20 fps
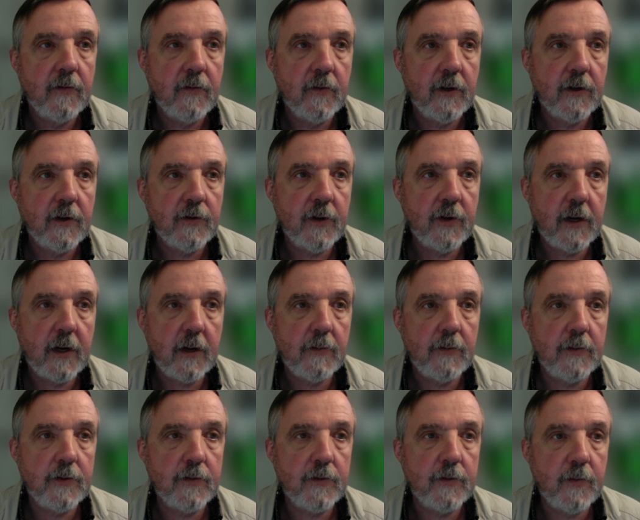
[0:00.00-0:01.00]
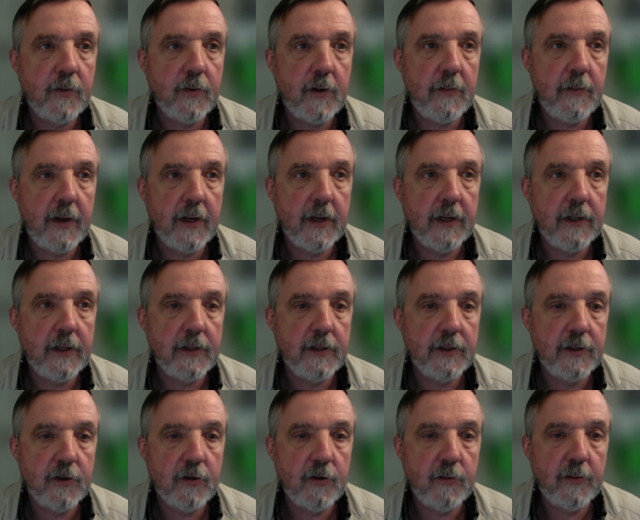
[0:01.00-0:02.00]
Watch what happens when we make it
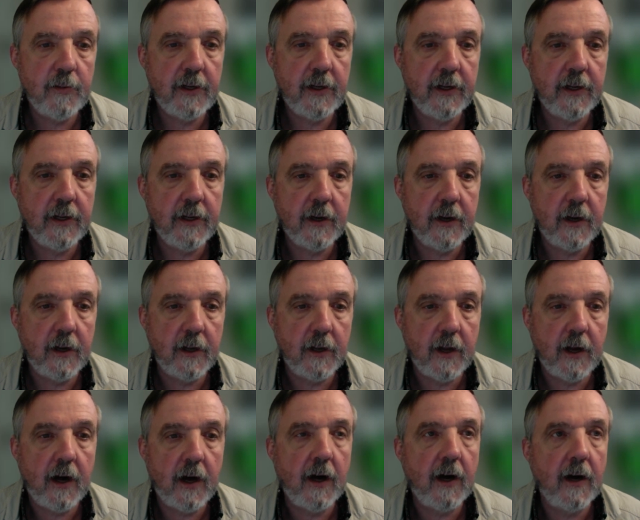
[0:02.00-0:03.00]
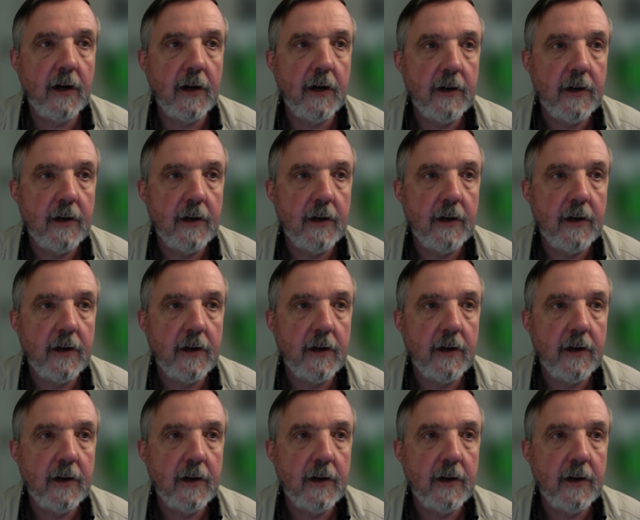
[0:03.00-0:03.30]
zoom in a lot.